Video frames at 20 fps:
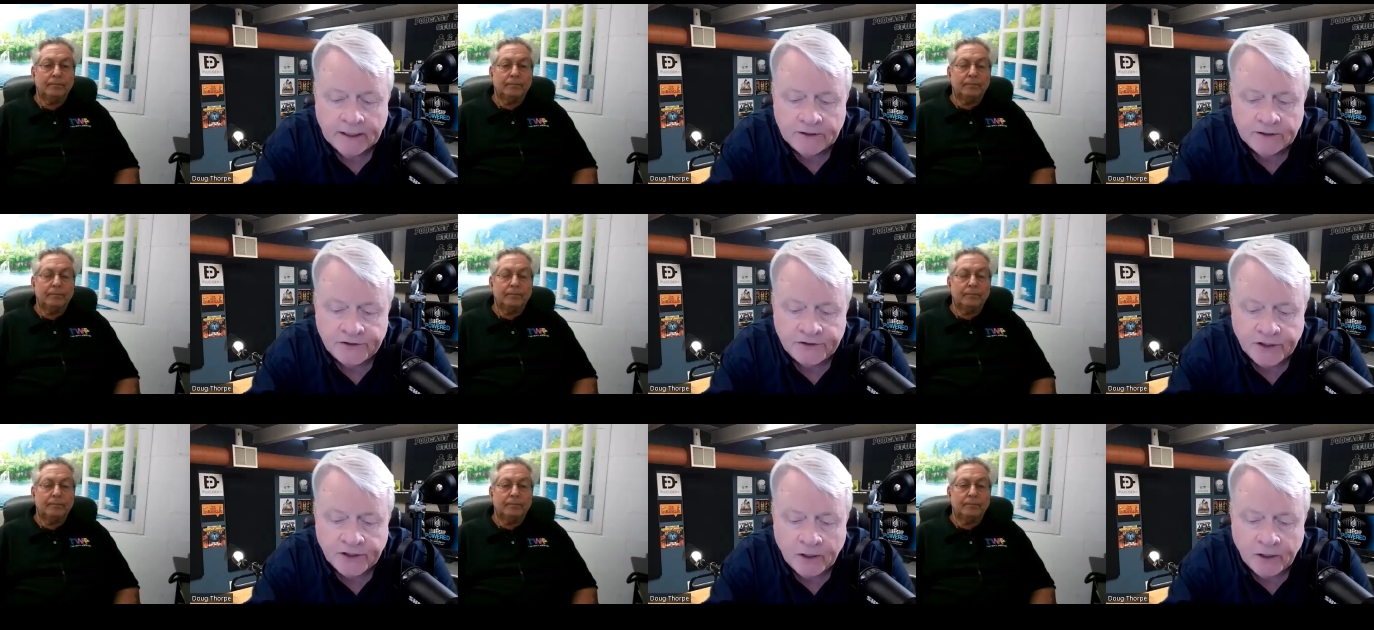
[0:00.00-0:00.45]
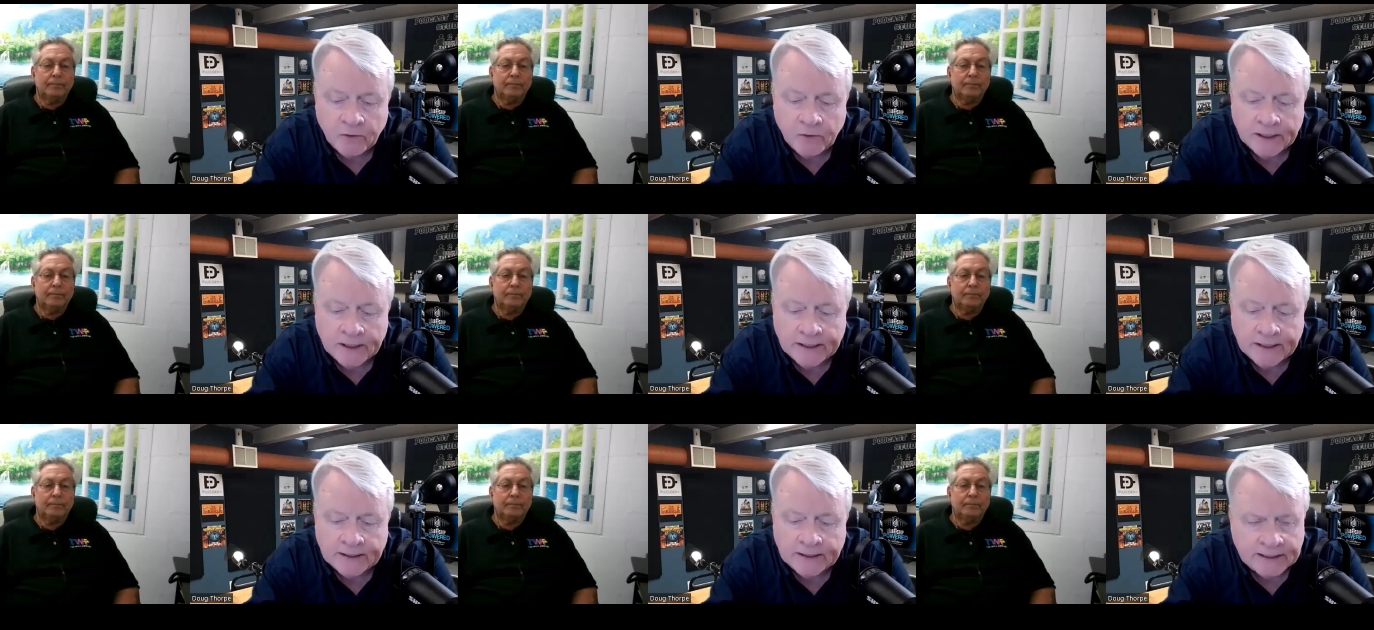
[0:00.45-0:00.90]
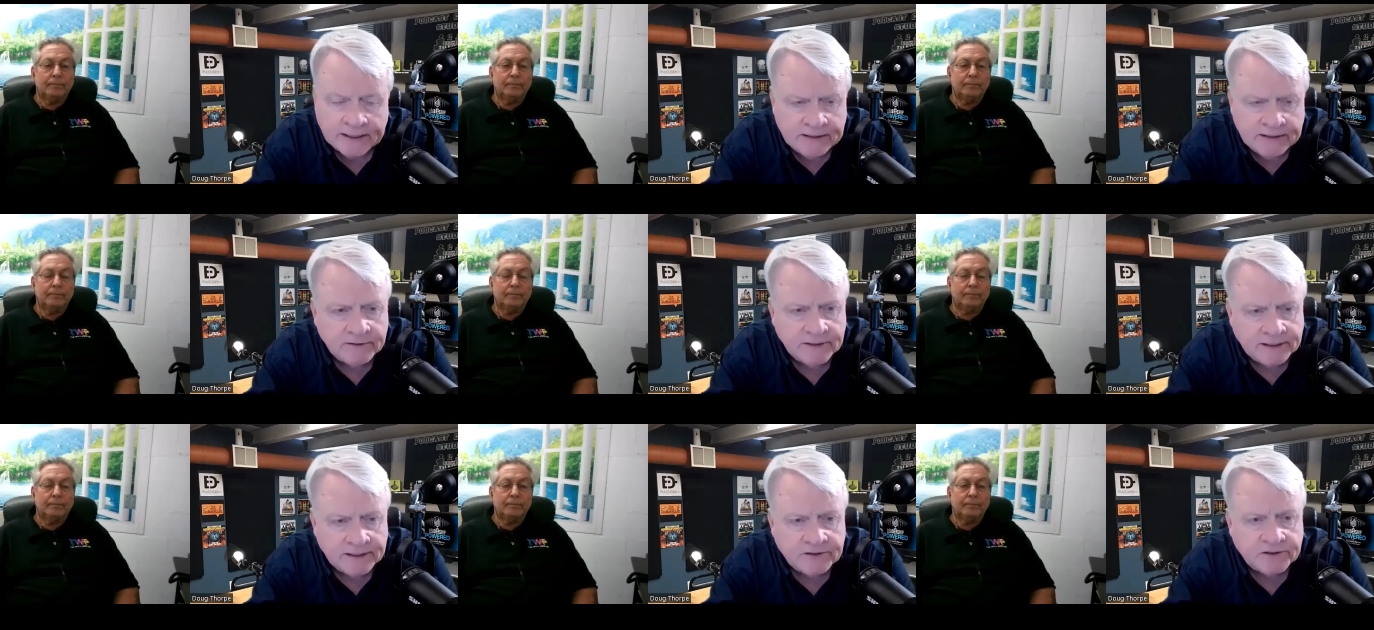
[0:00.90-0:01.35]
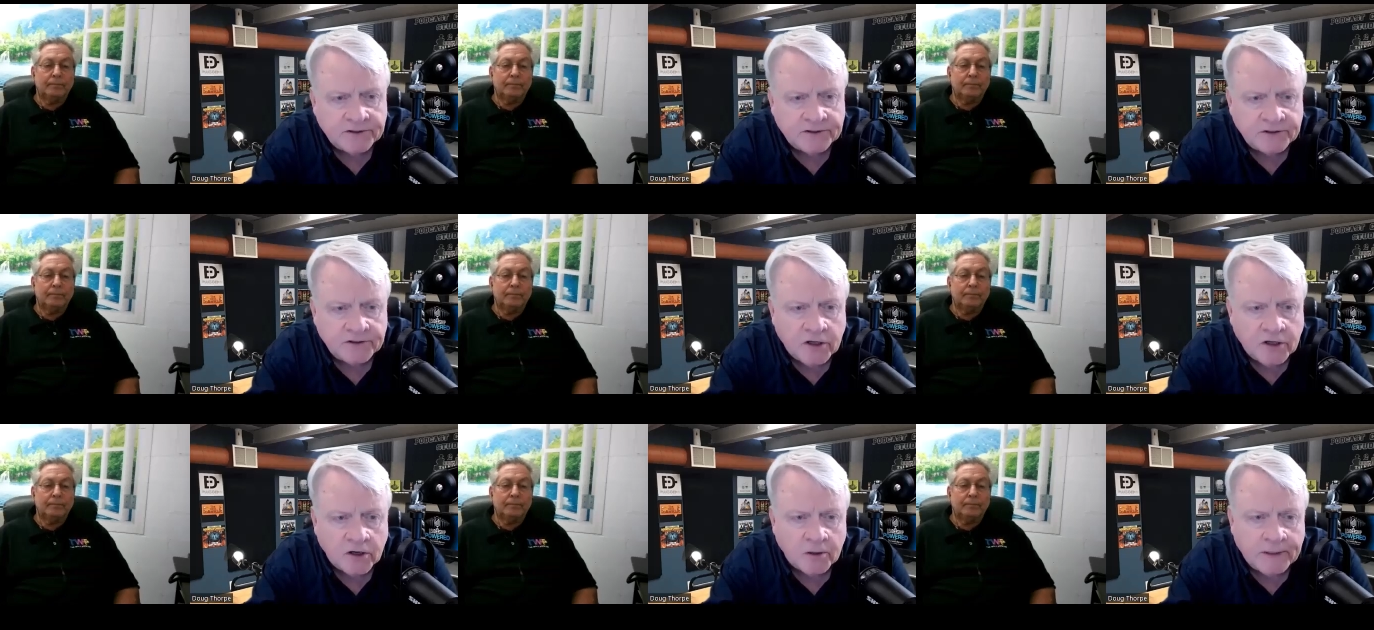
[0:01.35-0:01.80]
Speaker 1: So uh, let,
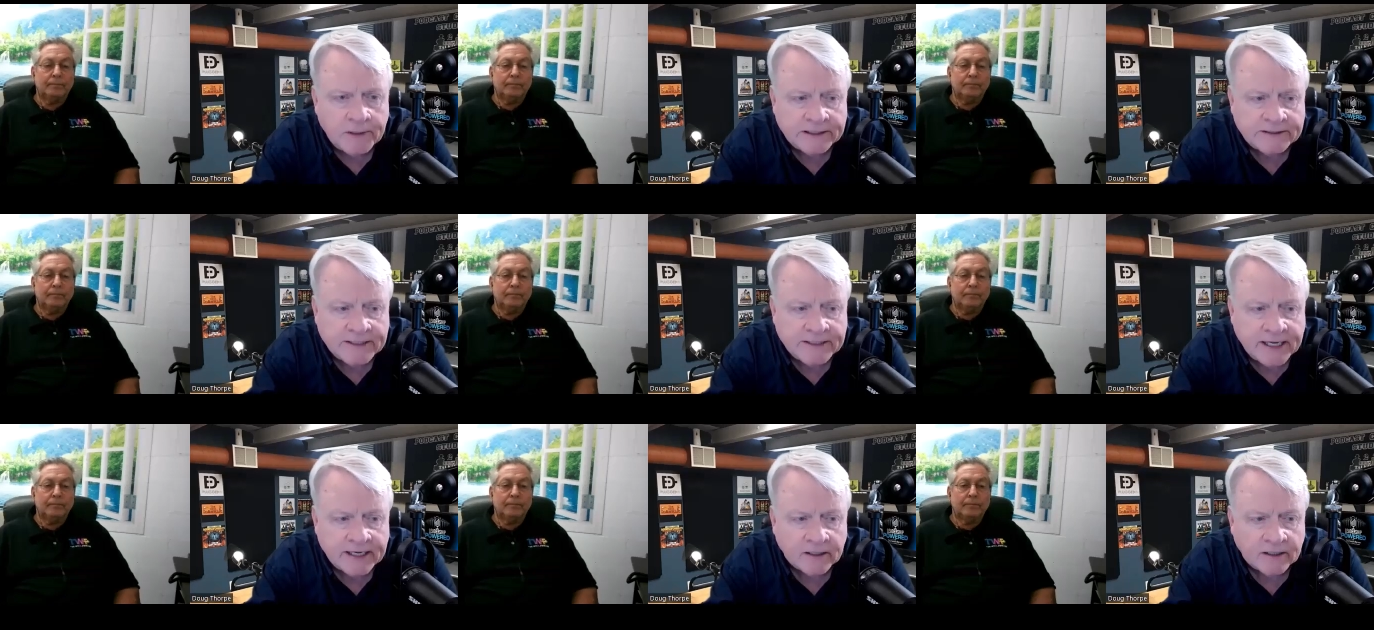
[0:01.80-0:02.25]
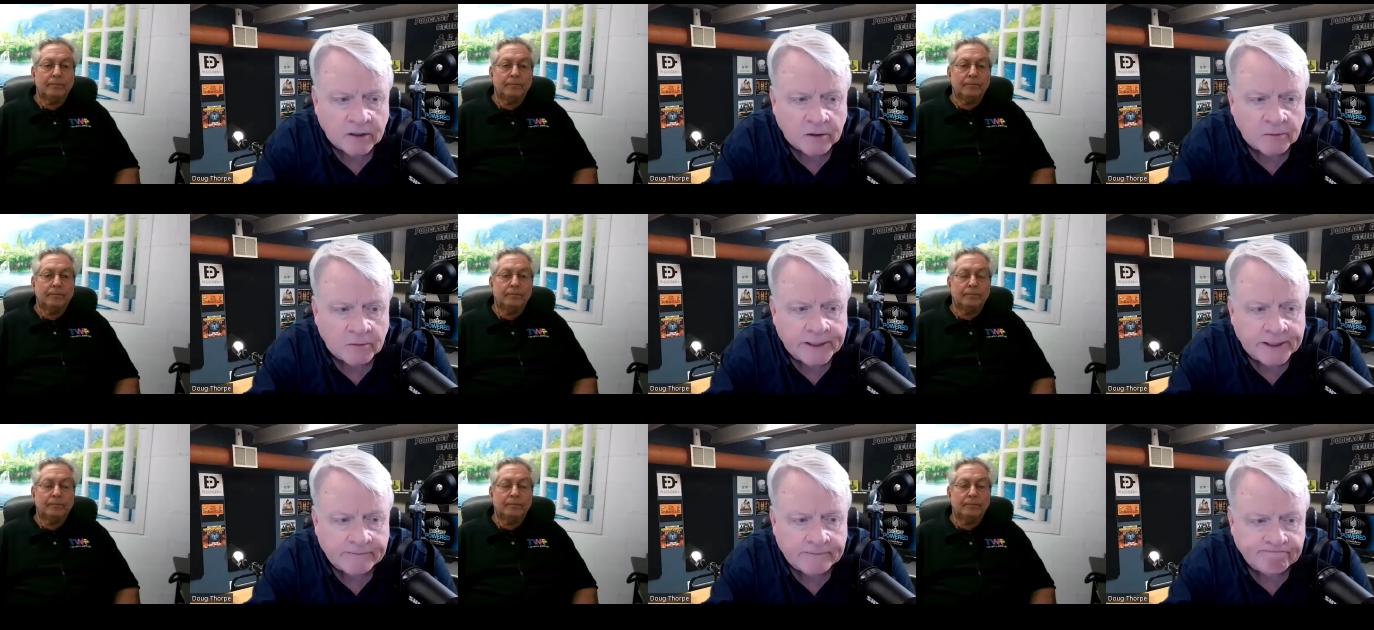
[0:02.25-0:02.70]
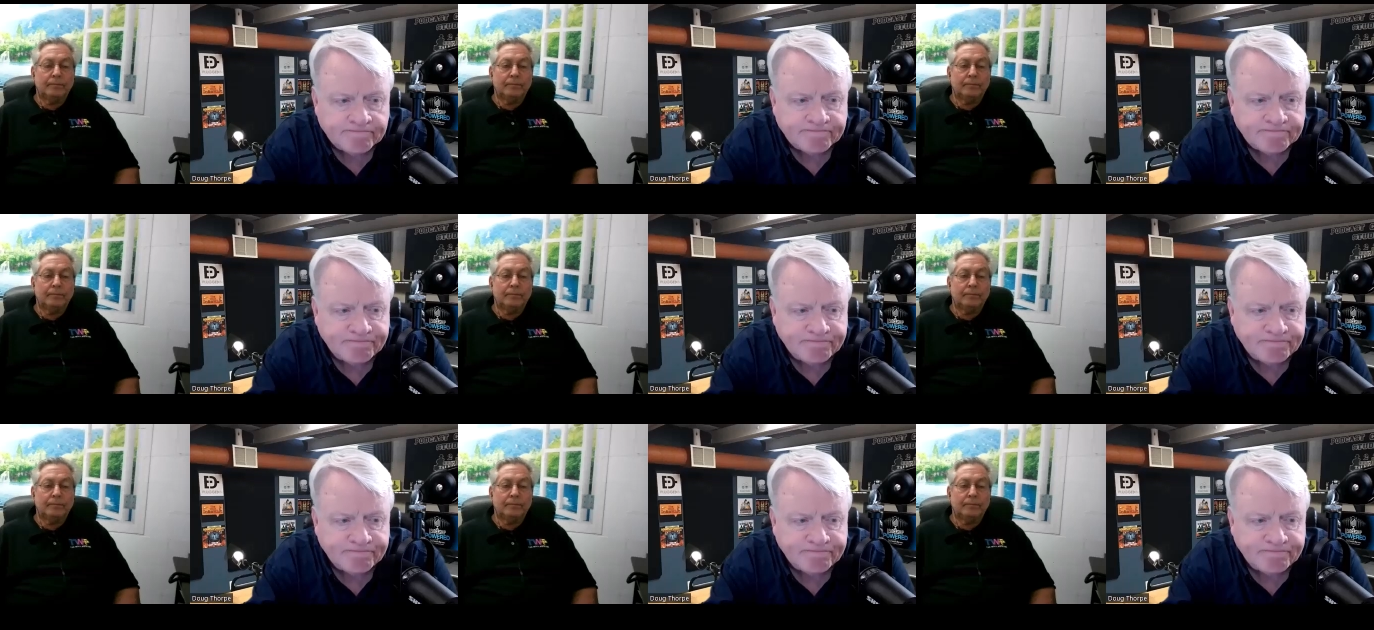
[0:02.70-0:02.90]
let's talk about that a little bit.